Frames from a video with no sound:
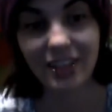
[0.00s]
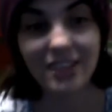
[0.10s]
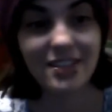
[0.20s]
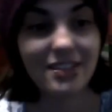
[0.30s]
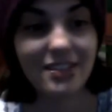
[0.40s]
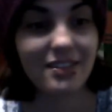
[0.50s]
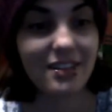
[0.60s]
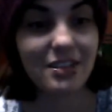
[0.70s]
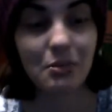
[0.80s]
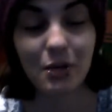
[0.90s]
It's
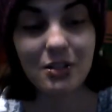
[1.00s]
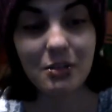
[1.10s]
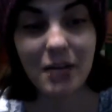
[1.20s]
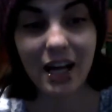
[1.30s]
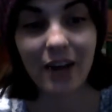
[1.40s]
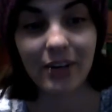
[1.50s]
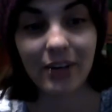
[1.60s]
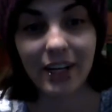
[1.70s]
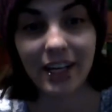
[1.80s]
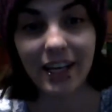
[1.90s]
supposed to be
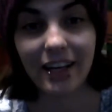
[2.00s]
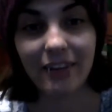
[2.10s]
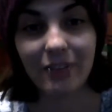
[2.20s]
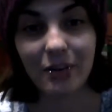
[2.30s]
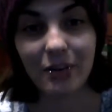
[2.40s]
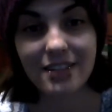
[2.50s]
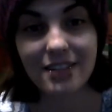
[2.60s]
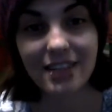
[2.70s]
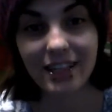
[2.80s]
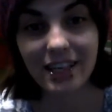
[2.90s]
irony, and if you
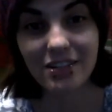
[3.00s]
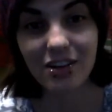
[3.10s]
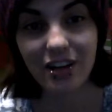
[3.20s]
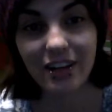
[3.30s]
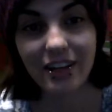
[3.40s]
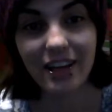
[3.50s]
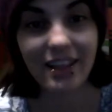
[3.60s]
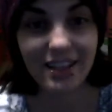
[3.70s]
guys can catch on,